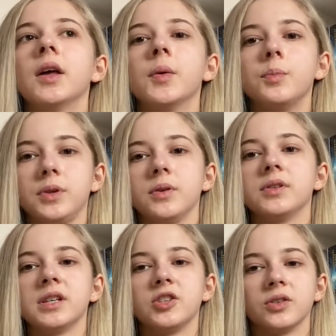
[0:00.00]

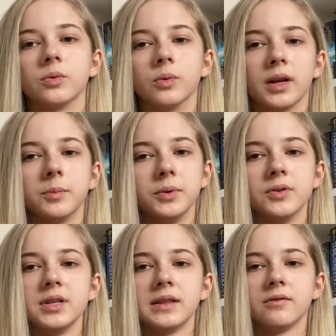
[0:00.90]
Beauty, she's called like
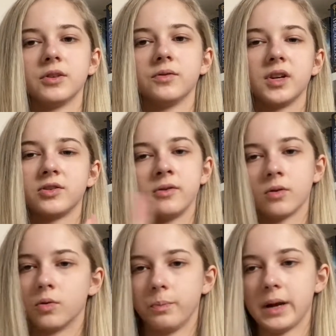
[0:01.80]
Beauty in the original version, she's not
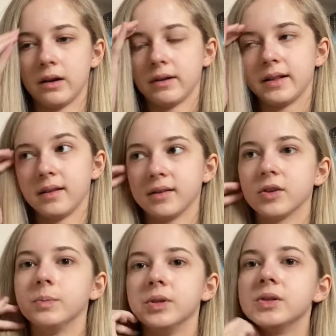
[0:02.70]
called Belle or anything, so
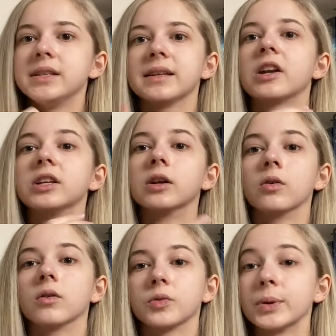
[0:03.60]
Beauty is actually a long
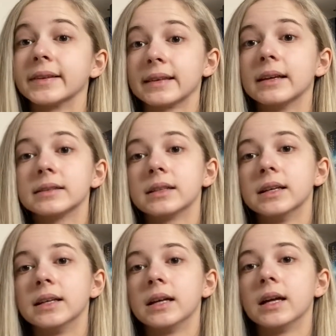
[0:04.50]
lost princess.
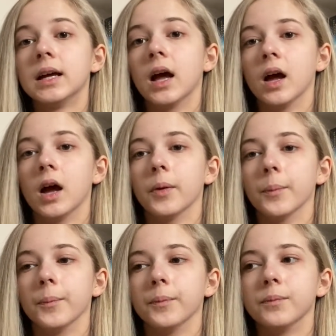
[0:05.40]

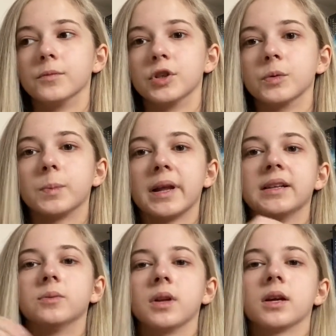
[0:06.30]
She was
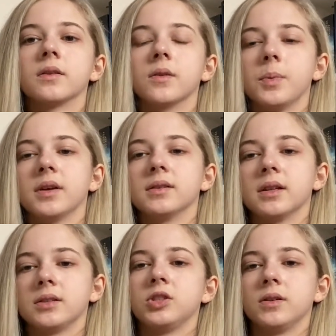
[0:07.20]
placed with like the person
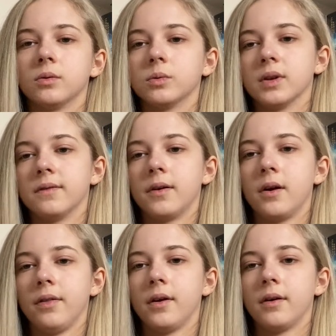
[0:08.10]
that she thought was her
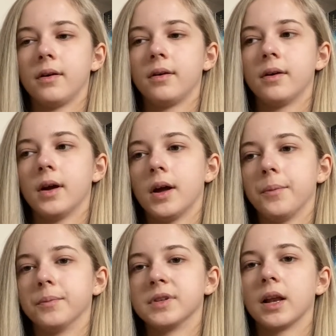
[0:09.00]
father,
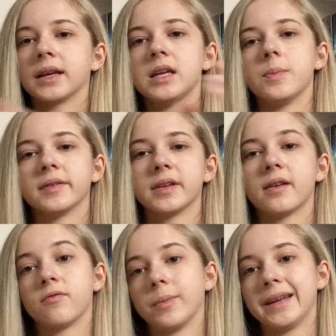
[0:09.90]
to like keep her safe
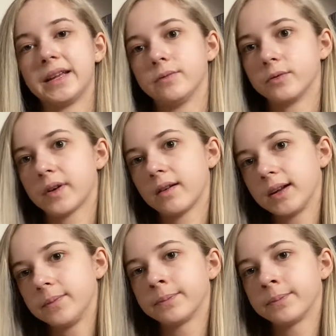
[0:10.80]
from an evil fairy.